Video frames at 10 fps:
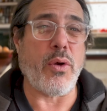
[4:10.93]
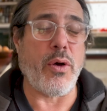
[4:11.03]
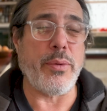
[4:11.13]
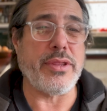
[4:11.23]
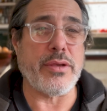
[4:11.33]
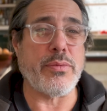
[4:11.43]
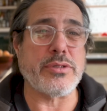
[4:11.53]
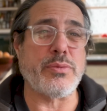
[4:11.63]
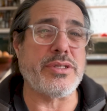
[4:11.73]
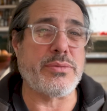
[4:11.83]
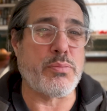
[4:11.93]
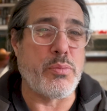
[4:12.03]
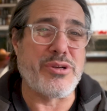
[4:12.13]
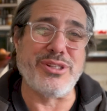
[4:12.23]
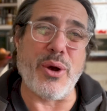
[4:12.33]
all we did was we
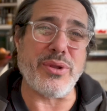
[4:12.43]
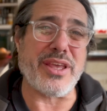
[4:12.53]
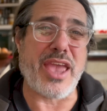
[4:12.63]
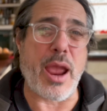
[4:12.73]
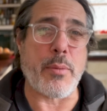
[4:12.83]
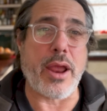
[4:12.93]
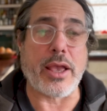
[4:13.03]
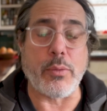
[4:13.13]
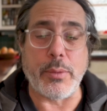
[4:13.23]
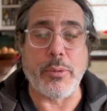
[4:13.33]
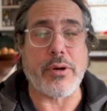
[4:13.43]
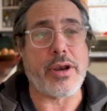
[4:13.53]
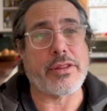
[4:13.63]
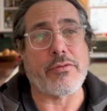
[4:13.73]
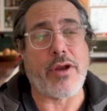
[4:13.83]
lowered the camera angle, we put it
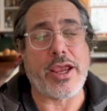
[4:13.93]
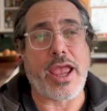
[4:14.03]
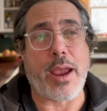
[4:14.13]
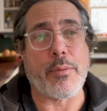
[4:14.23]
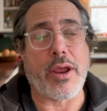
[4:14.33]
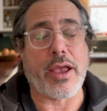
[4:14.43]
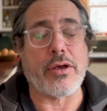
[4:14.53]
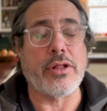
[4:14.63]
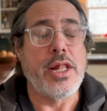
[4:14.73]
at the right camera angle.